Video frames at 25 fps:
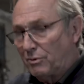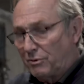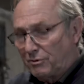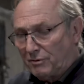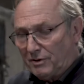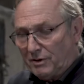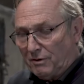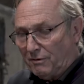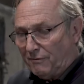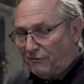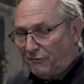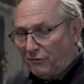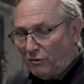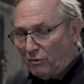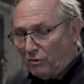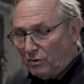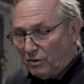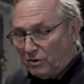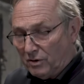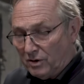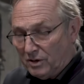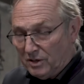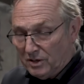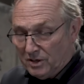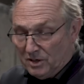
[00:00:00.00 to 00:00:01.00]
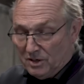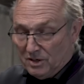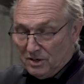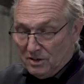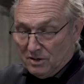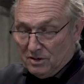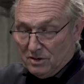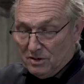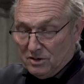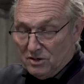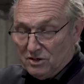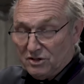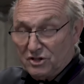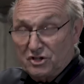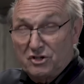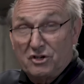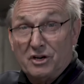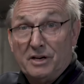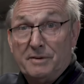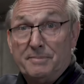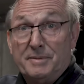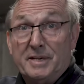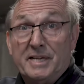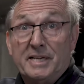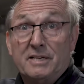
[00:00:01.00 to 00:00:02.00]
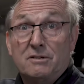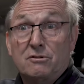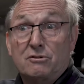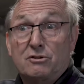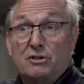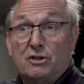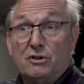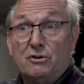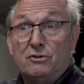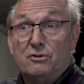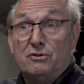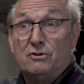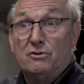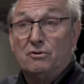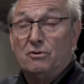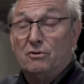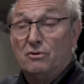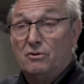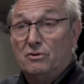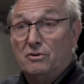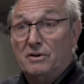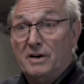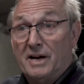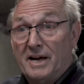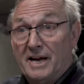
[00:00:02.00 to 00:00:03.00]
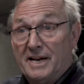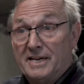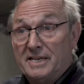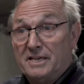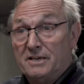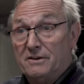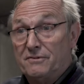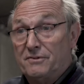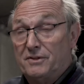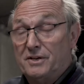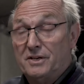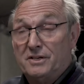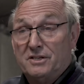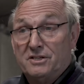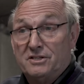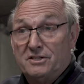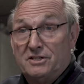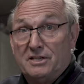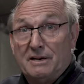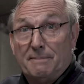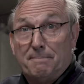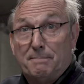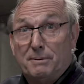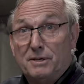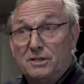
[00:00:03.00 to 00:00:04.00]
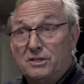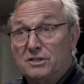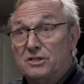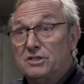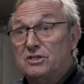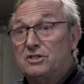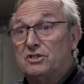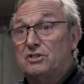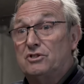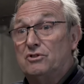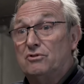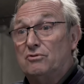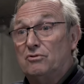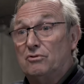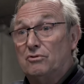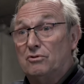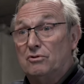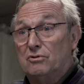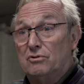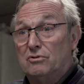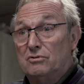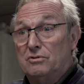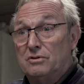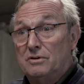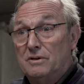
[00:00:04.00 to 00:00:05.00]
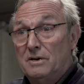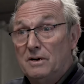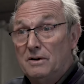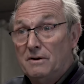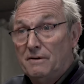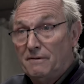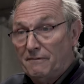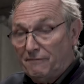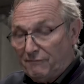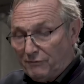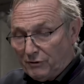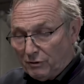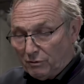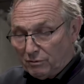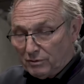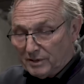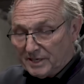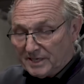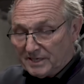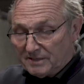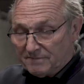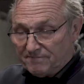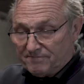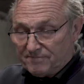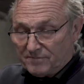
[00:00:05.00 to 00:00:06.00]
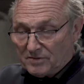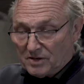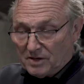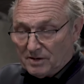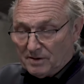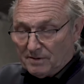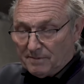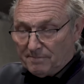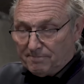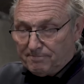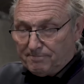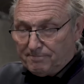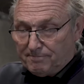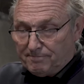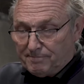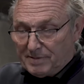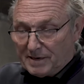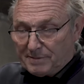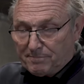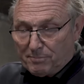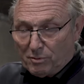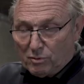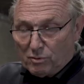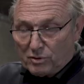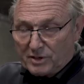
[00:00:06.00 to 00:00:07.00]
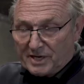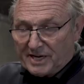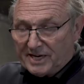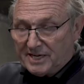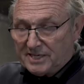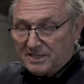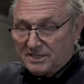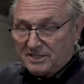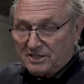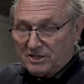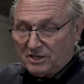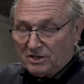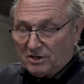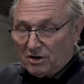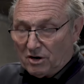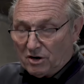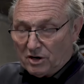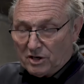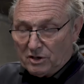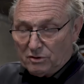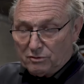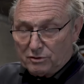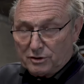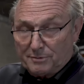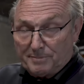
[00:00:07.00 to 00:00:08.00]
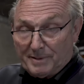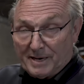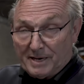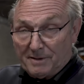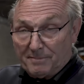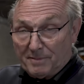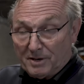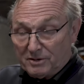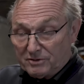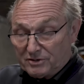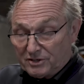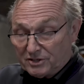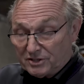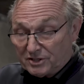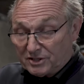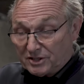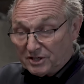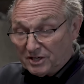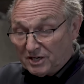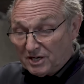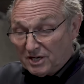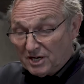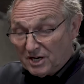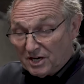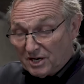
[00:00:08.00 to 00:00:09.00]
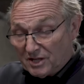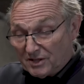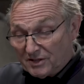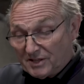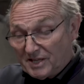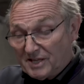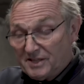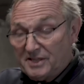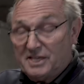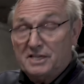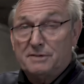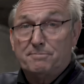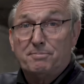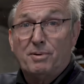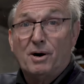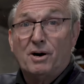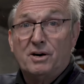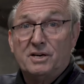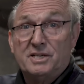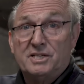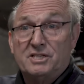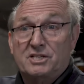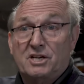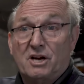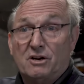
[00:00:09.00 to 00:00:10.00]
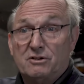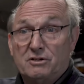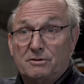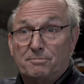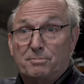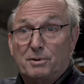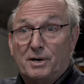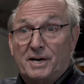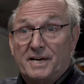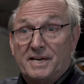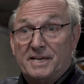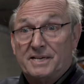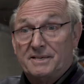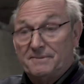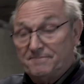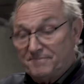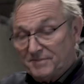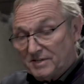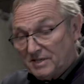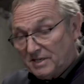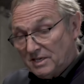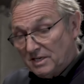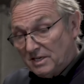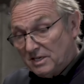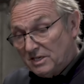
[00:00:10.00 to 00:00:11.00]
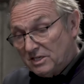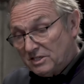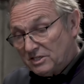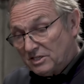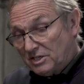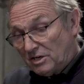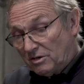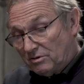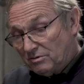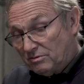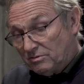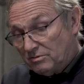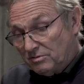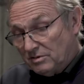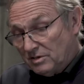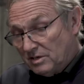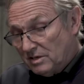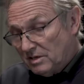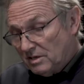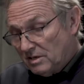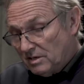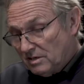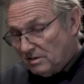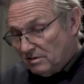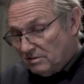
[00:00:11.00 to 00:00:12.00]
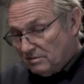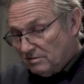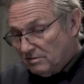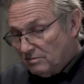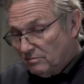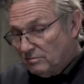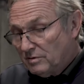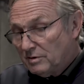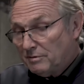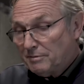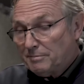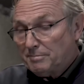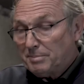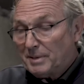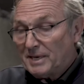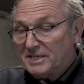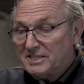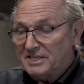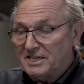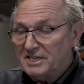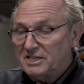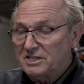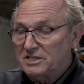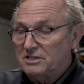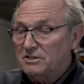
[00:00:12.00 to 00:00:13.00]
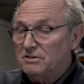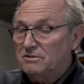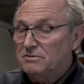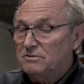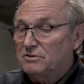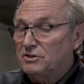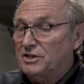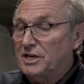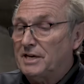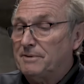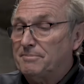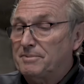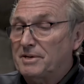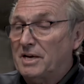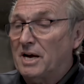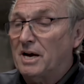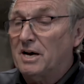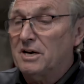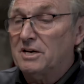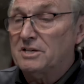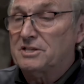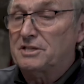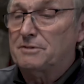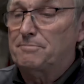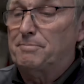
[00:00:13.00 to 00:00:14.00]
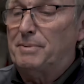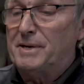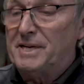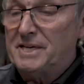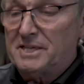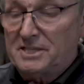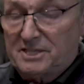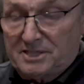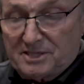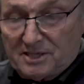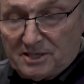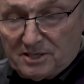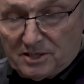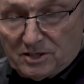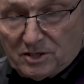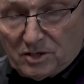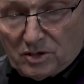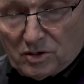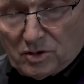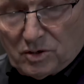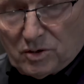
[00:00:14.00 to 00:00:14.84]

3 or 4, Screaming Eagle tune or any of the zippers or fueling big bore kits and high horsepower motors, then this part is going to break. So we replace this cheap cast piece